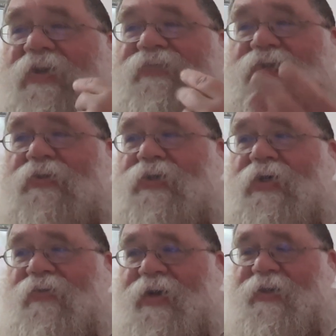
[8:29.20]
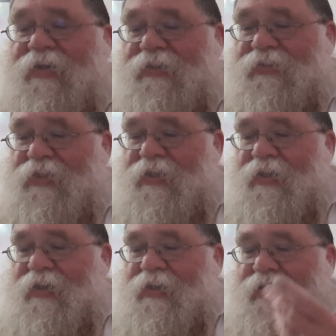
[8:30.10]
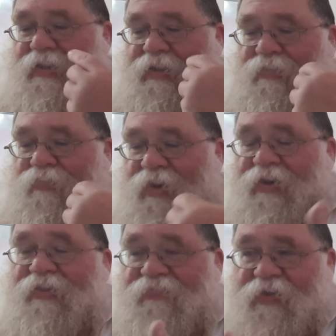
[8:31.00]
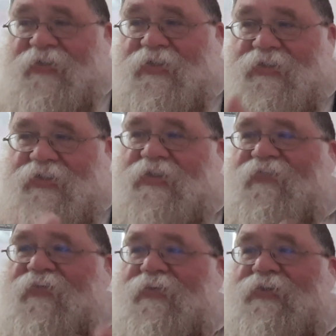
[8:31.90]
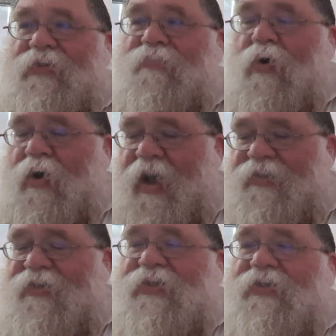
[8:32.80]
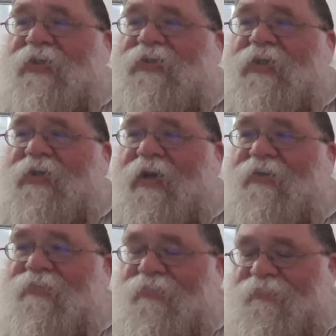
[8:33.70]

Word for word: of Zichronis. One of the verses is this verse, Mo'enish kisiskedenu.